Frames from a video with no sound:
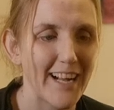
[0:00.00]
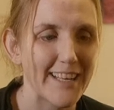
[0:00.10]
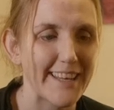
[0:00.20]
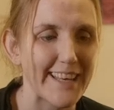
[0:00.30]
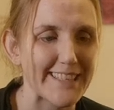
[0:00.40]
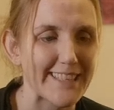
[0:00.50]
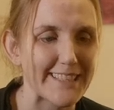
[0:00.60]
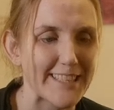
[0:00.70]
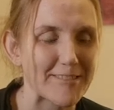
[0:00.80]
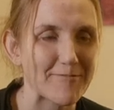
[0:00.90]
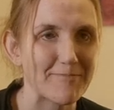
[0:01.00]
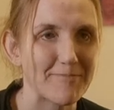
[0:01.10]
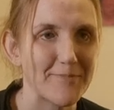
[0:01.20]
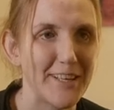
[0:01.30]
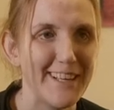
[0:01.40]
In reference to the film.
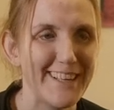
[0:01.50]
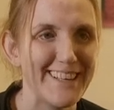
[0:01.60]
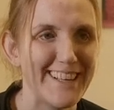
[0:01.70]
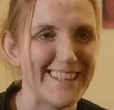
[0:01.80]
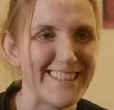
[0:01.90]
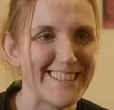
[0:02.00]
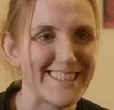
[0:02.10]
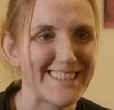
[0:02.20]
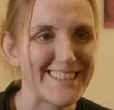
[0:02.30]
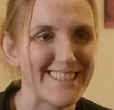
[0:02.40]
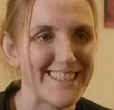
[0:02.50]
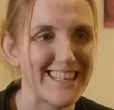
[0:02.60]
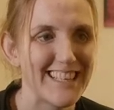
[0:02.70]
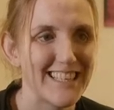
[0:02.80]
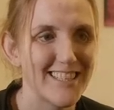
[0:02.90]

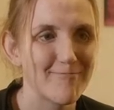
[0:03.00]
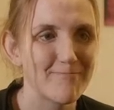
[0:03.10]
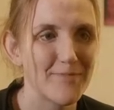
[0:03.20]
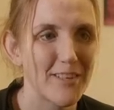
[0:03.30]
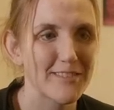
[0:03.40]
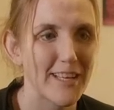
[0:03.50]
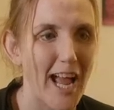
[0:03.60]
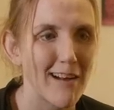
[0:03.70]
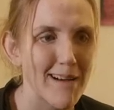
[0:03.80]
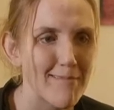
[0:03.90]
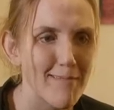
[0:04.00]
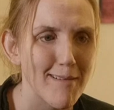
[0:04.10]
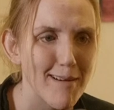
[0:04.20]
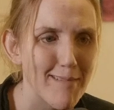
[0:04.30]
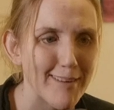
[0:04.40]
Yang. No, I was like,
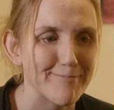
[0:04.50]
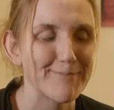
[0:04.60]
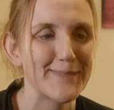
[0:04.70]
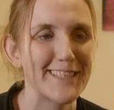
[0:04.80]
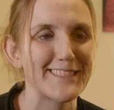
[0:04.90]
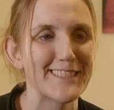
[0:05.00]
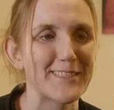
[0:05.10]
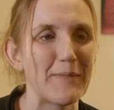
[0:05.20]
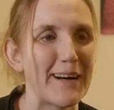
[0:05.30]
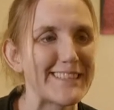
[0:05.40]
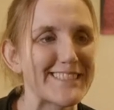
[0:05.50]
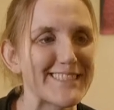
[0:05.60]
pretending to bite.